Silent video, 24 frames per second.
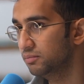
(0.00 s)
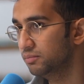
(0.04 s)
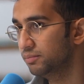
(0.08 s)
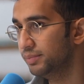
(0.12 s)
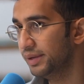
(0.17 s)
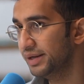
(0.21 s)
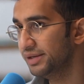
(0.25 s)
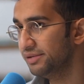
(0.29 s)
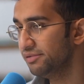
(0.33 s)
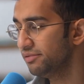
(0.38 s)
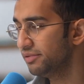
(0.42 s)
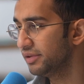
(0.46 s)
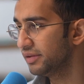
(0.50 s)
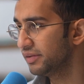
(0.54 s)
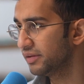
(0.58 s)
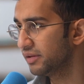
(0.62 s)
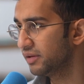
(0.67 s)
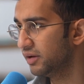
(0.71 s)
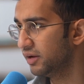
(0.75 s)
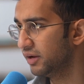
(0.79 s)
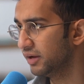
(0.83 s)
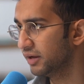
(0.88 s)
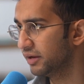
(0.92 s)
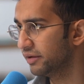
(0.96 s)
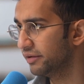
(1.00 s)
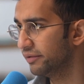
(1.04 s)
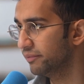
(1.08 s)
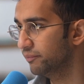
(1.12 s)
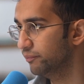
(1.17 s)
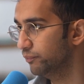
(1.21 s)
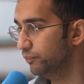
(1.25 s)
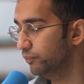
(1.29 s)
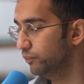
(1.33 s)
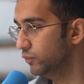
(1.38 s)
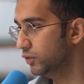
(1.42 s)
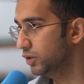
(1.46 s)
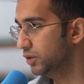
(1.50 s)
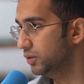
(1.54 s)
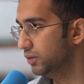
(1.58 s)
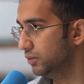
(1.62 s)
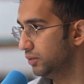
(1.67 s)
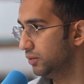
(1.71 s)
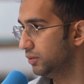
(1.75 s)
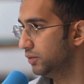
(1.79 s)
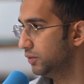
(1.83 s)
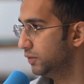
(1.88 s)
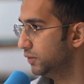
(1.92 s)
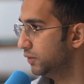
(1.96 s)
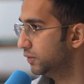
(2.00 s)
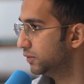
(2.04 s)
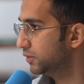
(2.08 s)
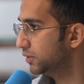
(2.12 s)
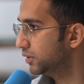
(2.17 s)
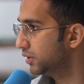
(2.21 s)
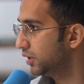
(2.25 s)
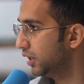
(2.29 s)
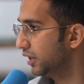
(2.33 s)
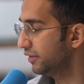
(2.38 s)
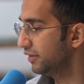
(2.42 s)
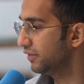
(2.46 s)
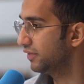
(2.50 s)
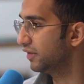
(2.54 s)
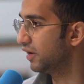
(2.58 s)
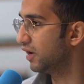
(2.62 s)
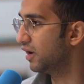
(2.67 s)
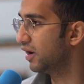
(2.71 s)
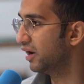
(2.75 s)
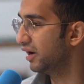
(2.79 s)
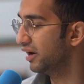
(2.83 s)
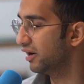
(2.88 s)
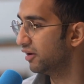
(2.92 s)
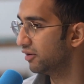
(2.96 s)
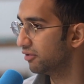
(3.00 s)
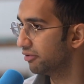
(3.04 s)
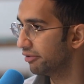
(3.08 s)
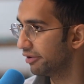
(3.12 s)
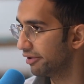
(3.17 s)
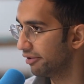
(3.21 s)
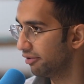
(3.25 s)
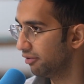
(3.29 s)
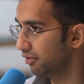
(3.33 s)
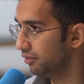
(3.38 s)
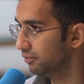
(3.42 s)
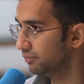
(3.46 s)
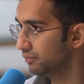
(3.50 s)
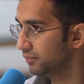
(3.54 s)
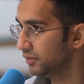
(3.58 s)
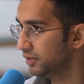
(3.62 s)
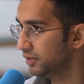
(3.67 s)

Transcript: But I do think that like, I think the IRL